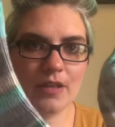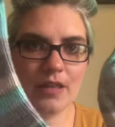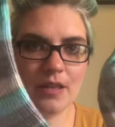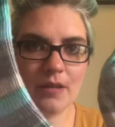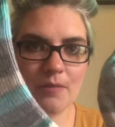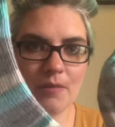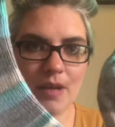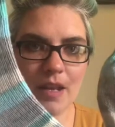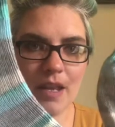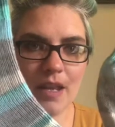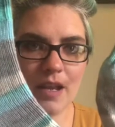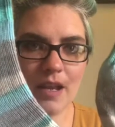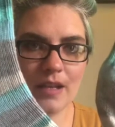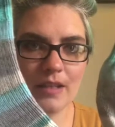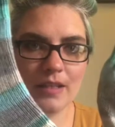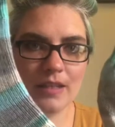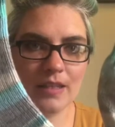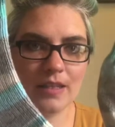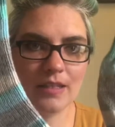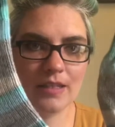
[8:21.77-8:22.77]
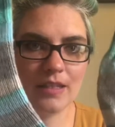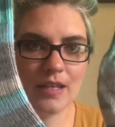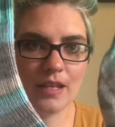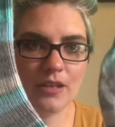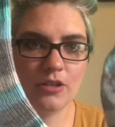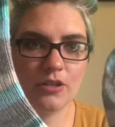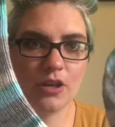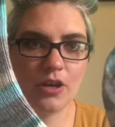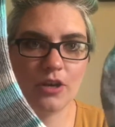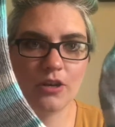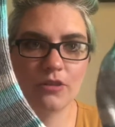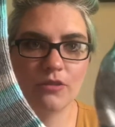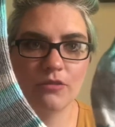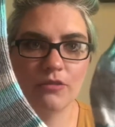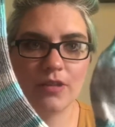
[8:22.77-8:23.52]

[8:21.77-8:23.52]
and then when I got to this like dark